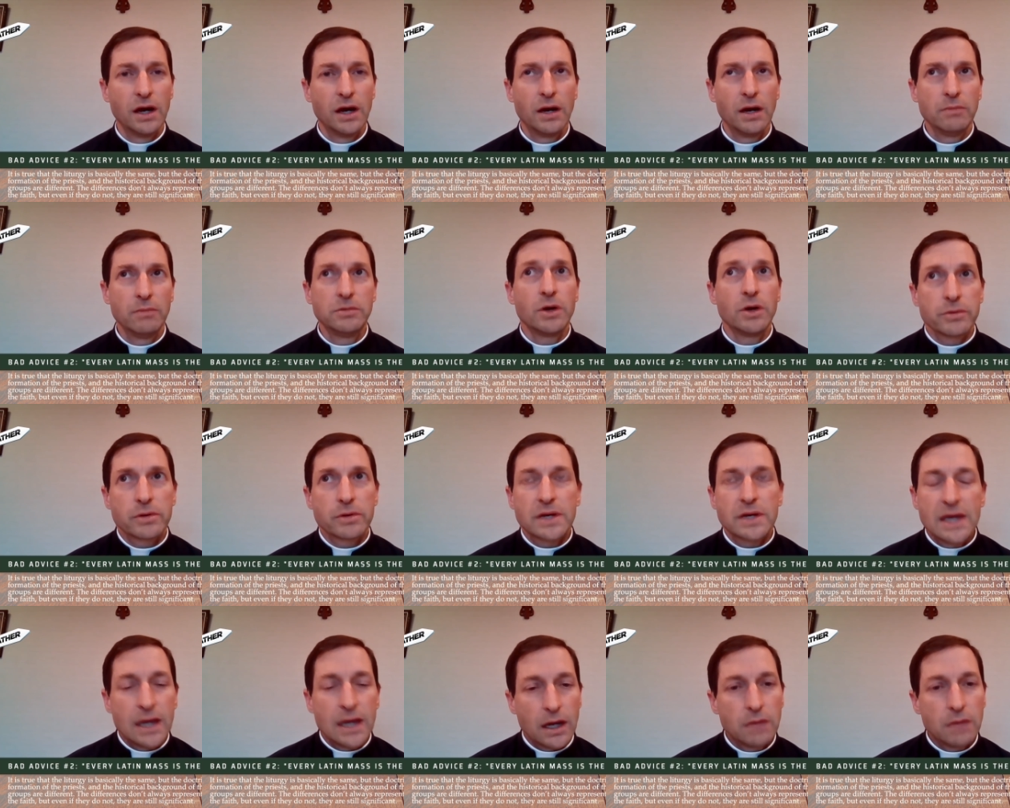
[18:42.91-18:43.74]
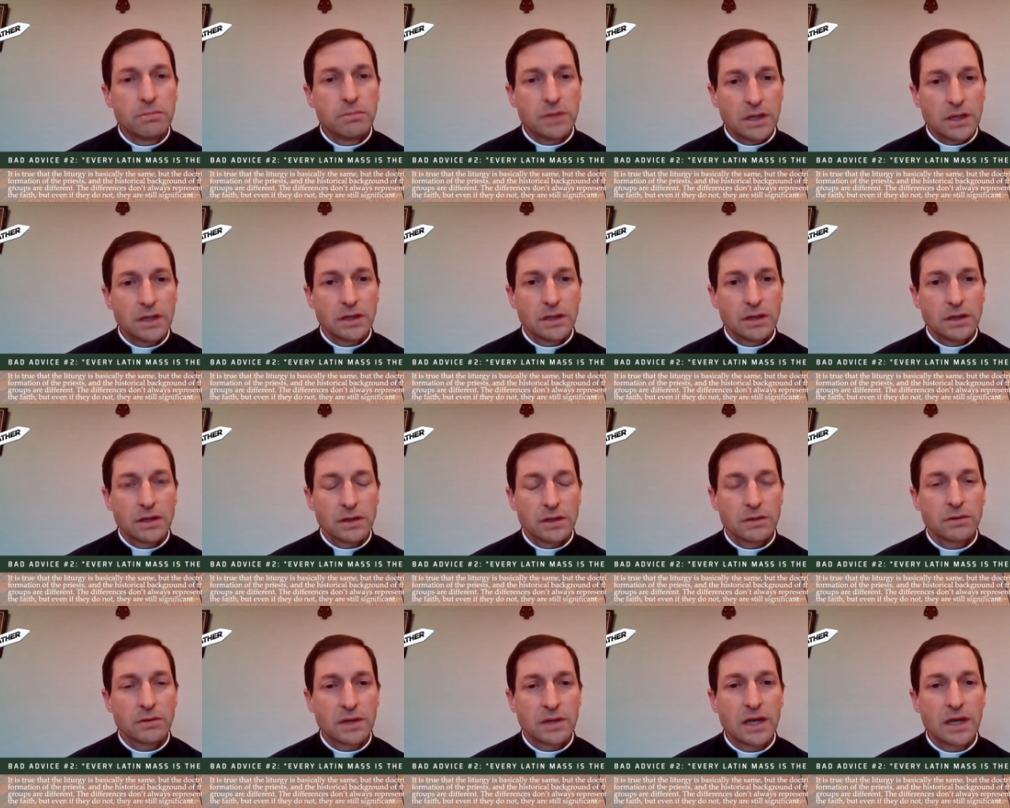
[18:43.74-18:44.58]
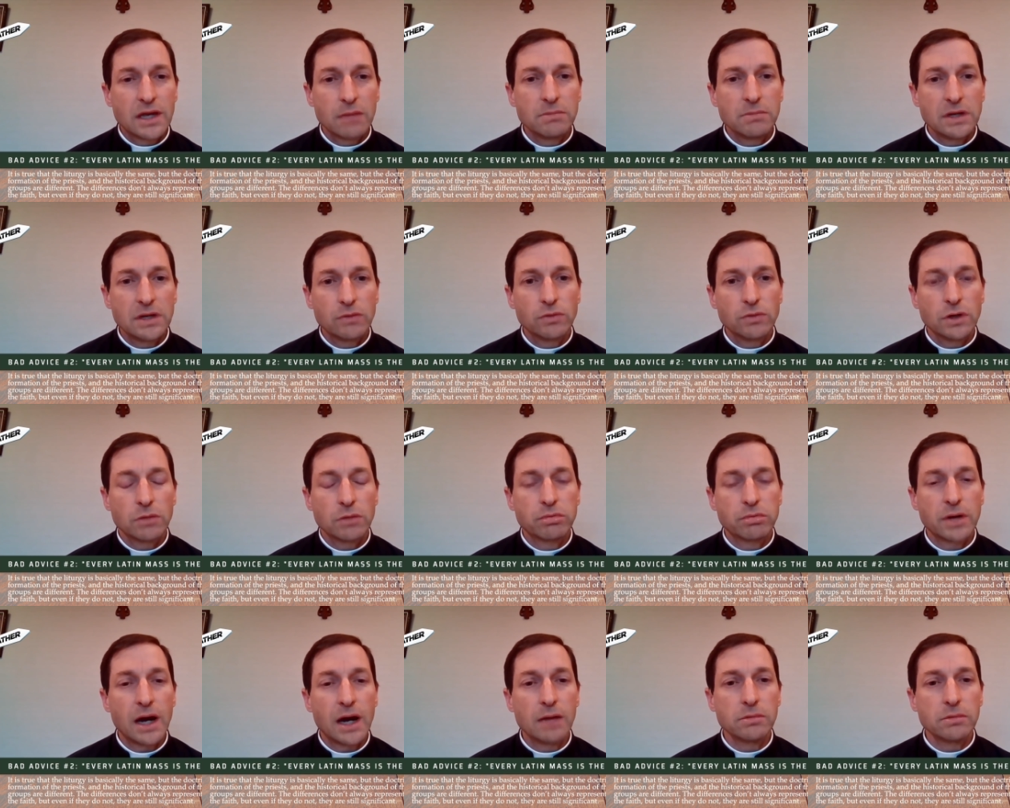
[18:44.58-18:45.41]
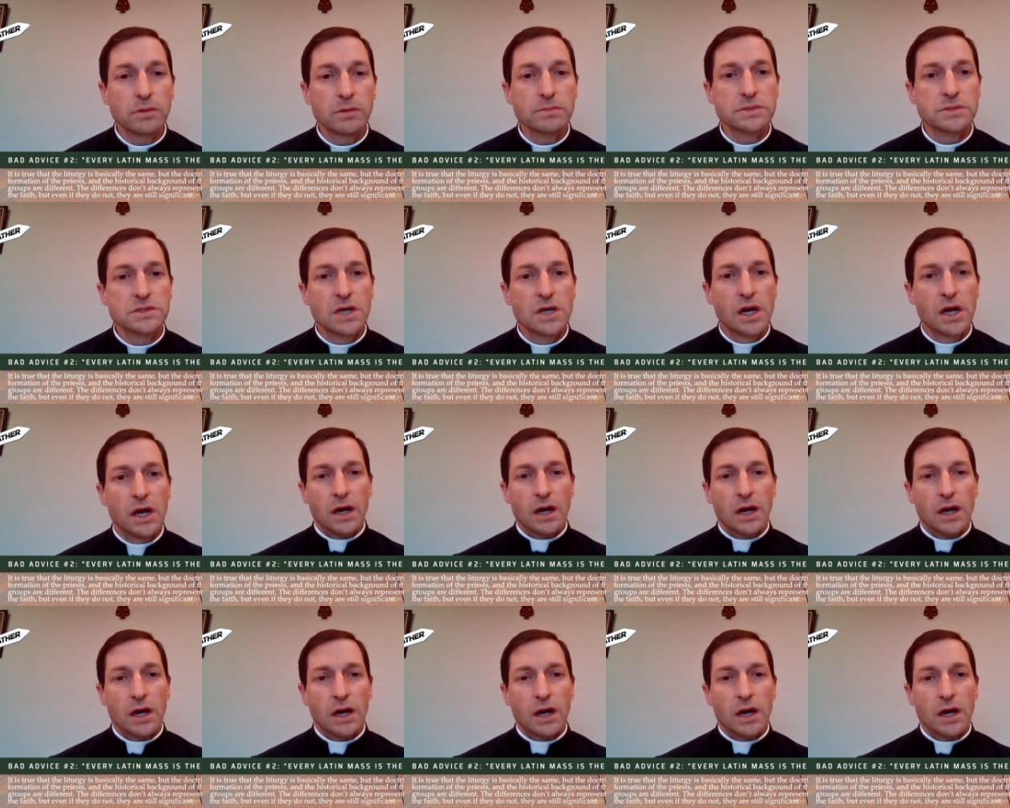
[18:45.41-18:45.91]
No, there can be real problems.